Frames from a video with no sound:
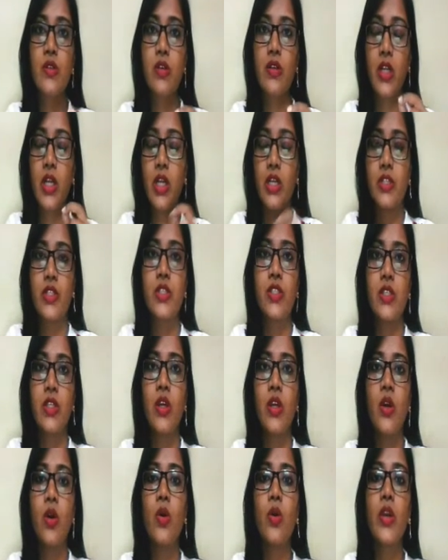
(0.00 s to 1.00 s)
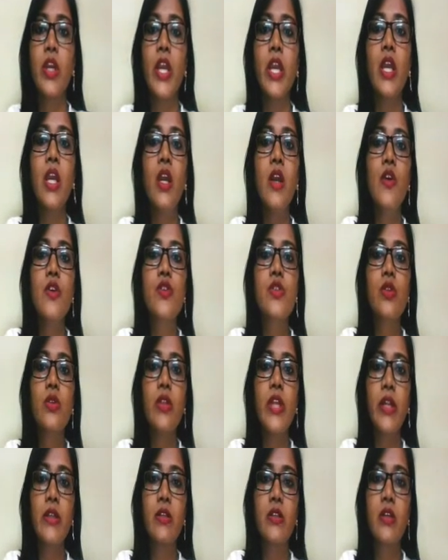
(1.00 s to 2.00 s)
cut. Okay, so
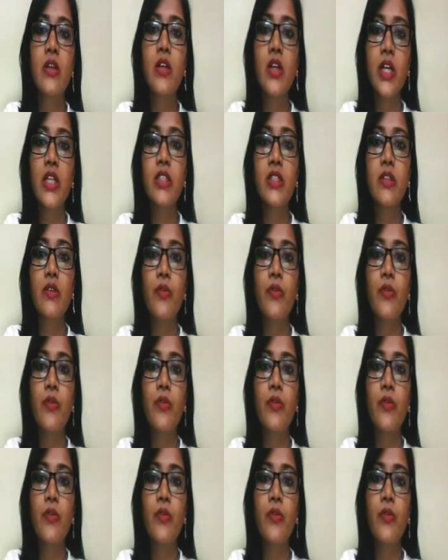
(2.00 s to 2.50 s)
that cut,